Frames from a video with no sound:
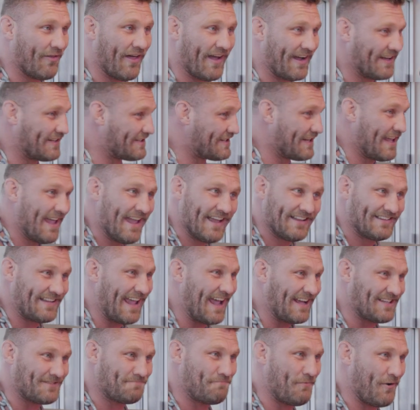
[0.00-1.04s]
Like it's
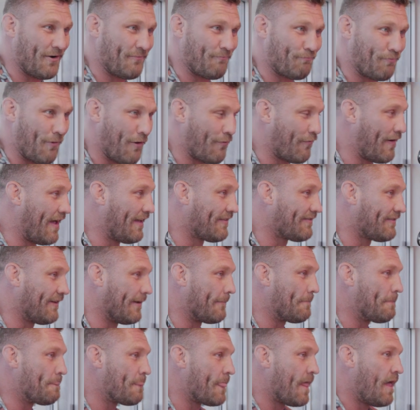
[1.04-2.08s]
textbook pro wrestling.
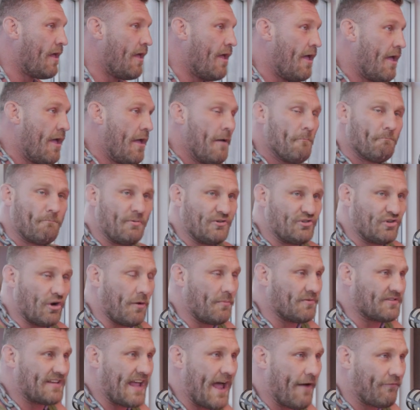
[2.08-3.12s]
But you
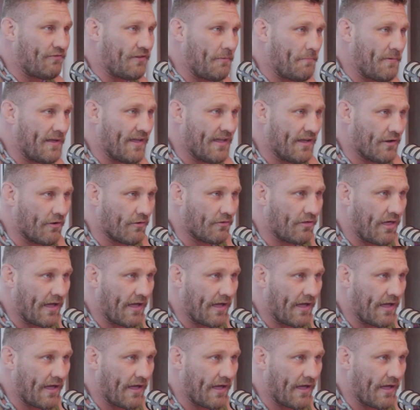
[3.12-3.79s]
almost have to be heel.